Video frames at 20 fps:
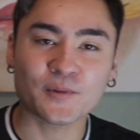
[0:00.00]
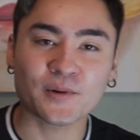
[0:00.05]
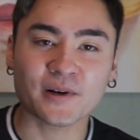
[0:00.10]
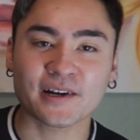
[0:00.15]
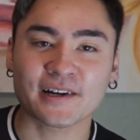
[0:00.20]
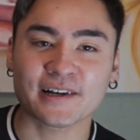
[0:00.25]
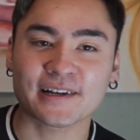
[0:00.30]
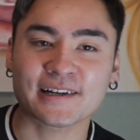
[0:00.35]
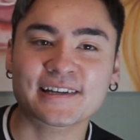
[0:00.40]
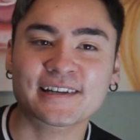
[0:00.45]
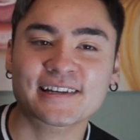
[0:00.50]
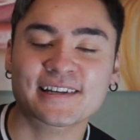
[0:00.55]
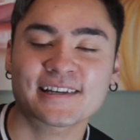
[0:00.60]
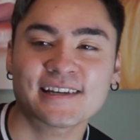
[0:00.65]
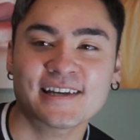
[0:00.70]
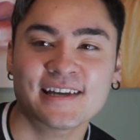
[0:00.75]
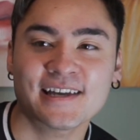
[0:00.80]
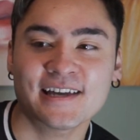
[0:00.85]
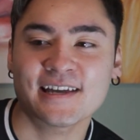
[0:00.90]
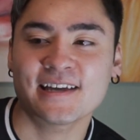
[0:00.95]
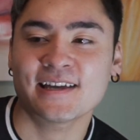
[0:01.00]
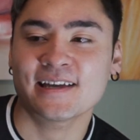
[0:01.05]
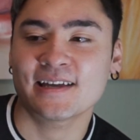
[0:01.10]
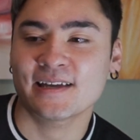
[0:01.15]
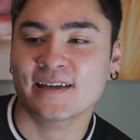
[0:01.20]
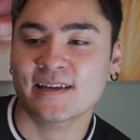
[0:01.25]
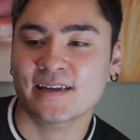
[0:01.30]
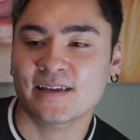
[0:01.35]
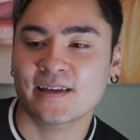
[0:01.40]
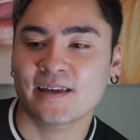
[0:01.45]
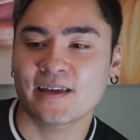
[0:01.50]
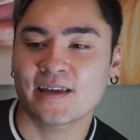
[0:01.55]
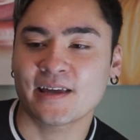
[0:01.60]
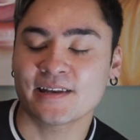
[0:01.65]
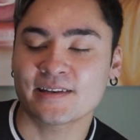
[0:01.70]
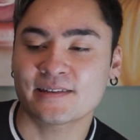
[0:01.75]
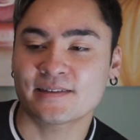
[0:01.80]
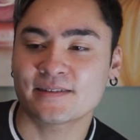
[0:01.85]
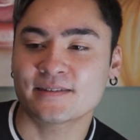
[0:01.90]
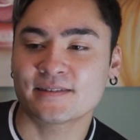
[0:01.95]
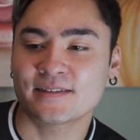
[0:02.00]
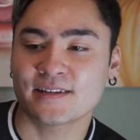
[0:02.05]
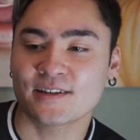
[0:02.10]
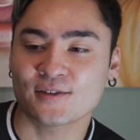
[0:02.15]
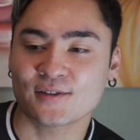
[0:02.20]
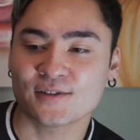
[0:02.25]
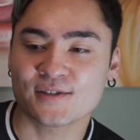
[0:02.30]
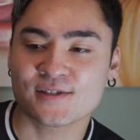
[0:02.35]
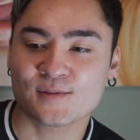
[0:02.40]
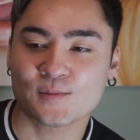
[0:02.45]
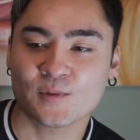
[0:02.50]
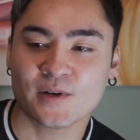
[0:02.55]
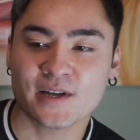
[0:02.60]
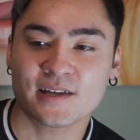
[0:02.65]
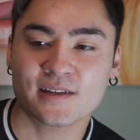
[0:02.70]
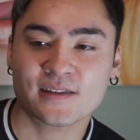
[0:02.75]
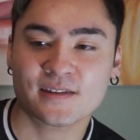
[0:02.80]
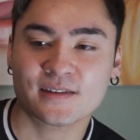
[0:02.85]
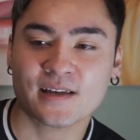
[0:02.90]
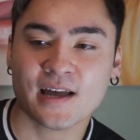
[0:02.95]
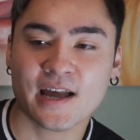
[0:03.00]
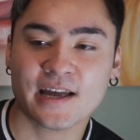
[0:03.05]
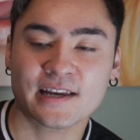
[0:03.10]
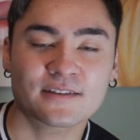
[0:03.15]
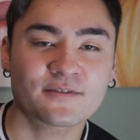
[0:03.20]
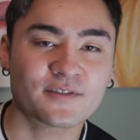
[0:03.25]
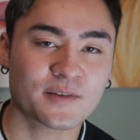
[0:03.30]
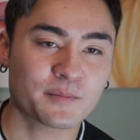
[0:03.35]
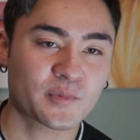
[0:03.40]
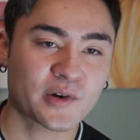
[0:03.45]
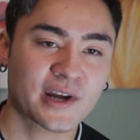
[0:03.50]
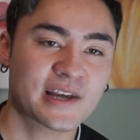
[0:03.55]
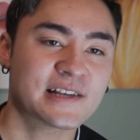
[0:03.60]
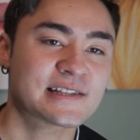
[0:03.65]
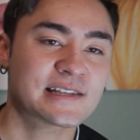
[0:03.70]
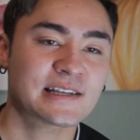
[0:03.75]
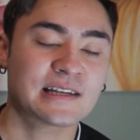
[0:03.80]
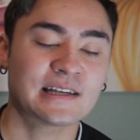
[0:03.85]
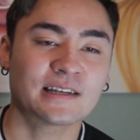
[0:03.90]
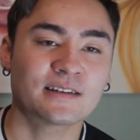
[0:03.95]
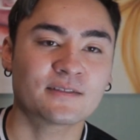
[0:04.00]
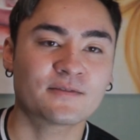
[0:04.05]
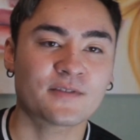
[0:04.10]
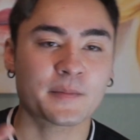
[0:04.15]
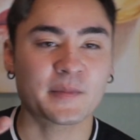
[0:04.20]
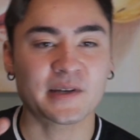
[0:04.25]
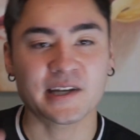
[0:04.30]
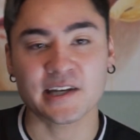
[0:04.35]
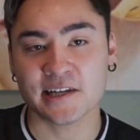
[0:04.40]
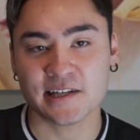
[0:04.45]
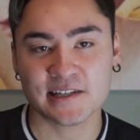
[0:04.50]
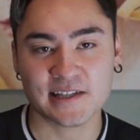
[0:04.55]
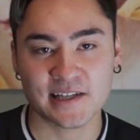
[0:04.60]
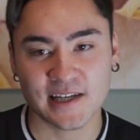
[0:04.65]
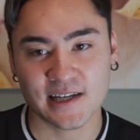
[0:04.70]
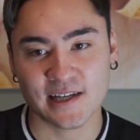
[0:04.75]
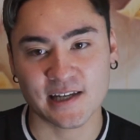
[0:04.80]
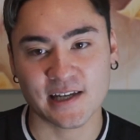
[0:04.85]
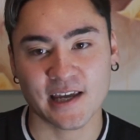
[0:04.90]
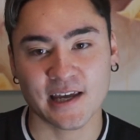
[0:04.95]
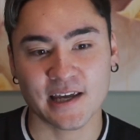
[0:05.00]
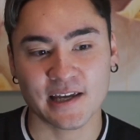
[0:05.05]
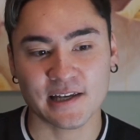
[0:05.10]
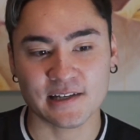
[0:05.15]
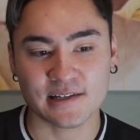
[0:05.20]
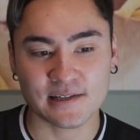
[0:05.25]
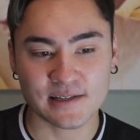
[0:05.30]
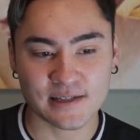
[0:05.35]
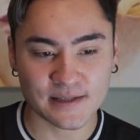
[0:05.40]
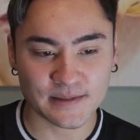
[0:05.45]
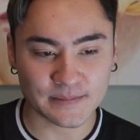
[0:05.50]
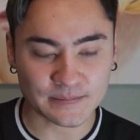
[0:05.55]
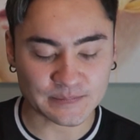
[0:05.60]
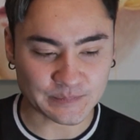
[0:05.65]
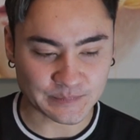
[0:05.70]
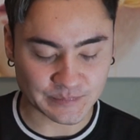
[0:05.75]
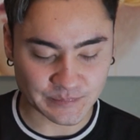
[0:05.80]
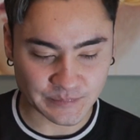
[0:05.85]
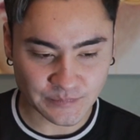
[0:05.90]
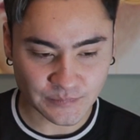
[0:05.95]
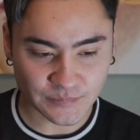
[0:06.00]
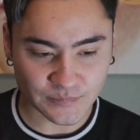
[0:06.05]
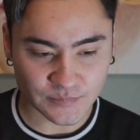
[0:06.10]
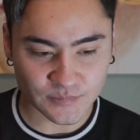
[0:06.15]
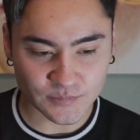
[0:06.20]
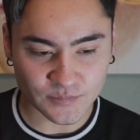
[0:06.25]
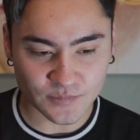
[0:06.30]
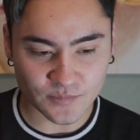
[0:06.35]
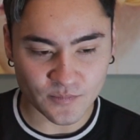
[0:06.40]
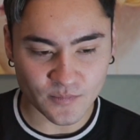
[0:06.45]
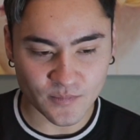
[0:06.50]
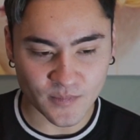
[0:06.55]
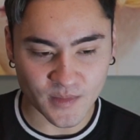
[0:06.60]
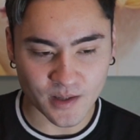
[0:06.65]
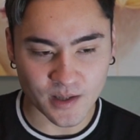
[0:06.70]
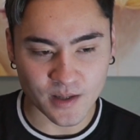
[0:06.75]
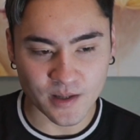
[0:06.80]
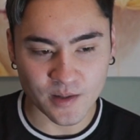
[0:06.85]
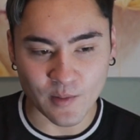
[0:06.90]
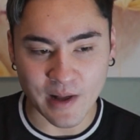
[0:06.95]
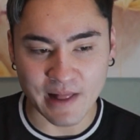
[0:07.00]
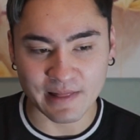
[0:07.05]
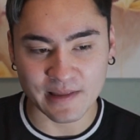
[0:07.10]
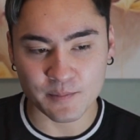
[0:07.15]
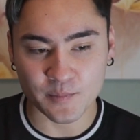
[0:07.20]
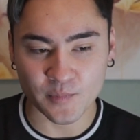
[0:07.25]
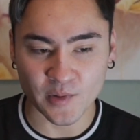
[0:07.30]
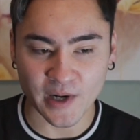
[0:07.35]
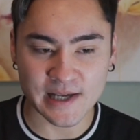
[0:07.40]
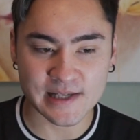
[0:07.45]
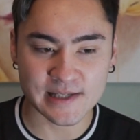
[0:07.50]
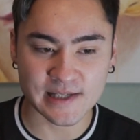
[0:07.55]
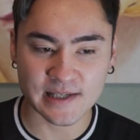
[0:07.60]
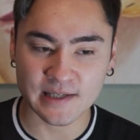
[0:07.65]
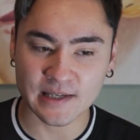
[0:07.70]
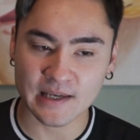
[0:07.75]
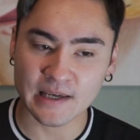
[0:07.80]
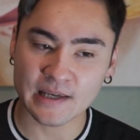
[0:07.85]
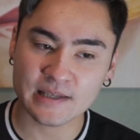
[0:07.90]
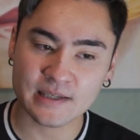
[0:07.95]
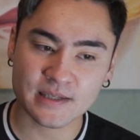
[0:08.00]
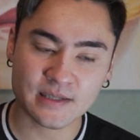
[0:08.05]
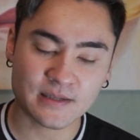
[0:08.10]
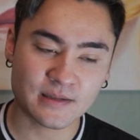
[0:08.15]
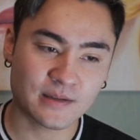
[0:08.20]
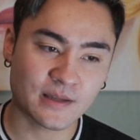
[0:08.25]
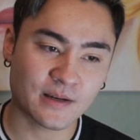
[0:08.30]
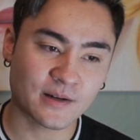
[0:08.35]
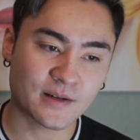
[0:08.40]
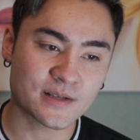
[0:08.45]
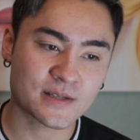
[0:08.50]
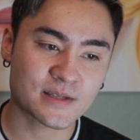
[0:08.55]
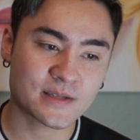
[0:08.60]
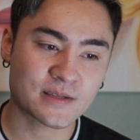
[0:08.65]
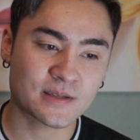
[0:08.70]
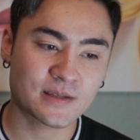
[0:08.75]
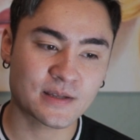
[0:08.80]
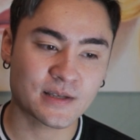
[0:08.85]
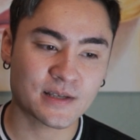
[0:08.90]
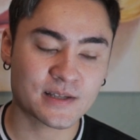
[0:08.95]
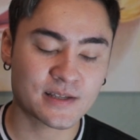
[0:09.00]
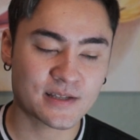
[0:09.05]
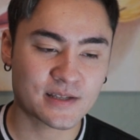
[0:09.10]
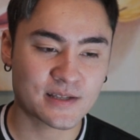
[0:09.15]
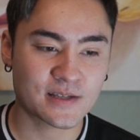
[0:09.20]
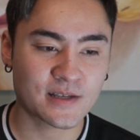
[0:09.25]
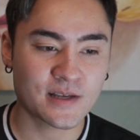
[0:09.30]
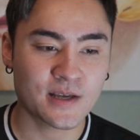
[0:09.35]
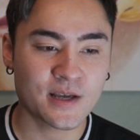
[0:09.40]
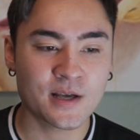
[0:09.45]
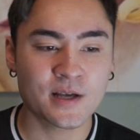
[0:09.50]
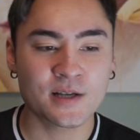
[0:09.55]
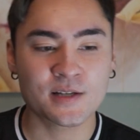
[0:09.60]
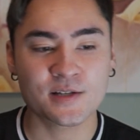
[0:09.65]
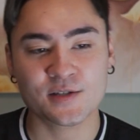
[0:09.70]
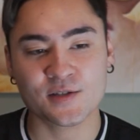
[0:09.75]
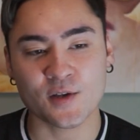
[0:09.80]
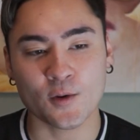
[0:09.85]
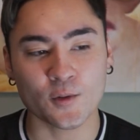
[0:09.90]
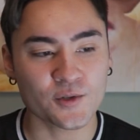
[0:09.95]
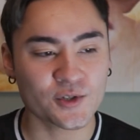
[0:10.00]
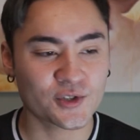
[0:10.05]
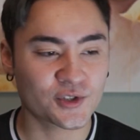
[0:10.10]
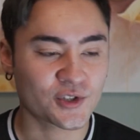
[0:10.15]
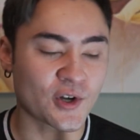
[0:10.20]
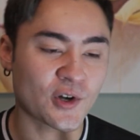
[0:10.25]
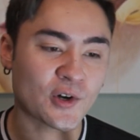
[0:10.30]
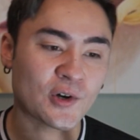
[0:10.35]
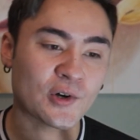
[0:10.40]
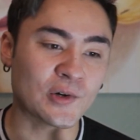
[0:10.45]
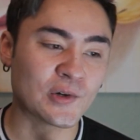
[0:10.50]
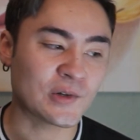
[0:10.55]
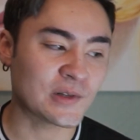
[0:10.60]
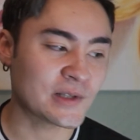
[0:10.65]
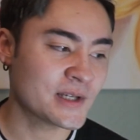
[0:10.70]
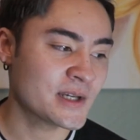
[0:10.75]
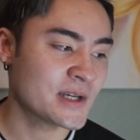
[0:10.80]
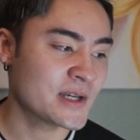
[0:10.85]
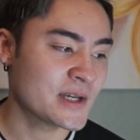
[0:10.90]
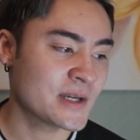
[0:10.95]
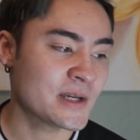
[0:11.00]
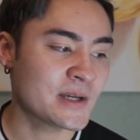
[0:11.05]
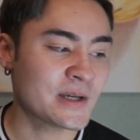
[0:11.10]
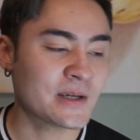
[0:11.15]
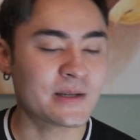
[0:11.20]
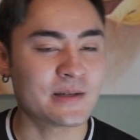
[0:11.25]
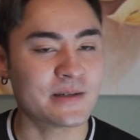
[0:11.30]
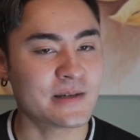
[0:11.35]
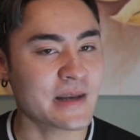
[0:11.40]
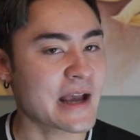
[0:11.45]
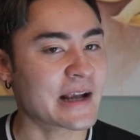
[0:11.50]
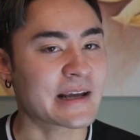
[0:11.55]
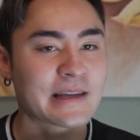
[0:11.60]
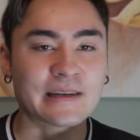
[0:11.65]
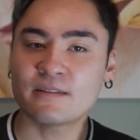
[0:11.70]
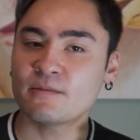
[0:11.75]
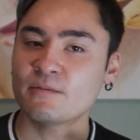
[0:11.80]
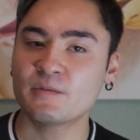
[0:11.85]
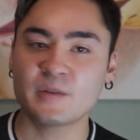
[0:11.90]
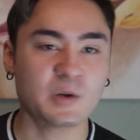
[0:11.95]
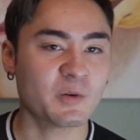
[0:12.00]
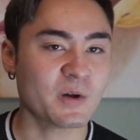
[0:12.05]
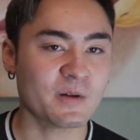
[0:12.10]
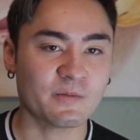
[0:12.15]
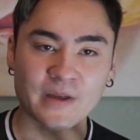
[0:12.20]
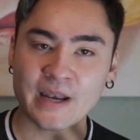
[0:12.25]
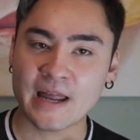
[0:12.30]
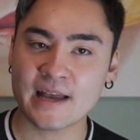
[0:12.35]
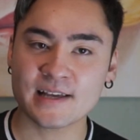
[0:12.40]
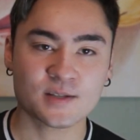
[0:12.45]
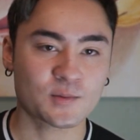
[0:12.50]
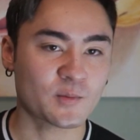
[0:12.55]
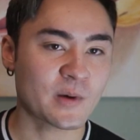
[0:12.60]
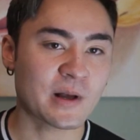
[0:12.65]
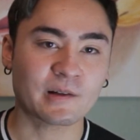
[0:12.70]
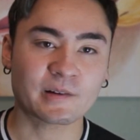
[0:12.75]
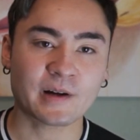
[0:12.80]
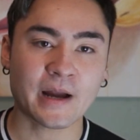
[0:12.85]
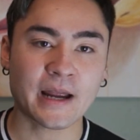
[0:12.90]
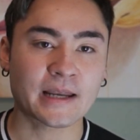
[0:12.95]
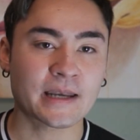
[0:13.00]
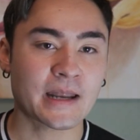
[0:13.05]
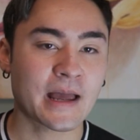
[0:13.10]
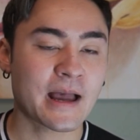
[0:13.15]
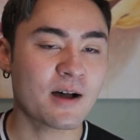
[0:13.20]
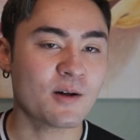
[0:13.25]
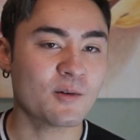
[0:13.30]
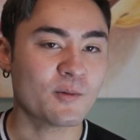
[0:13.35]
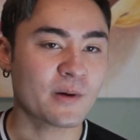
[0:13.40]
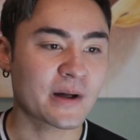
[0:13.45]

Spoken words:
work, it deals with kind of embracing femininity, and while embracing it, there's this social negative view of it as well right now,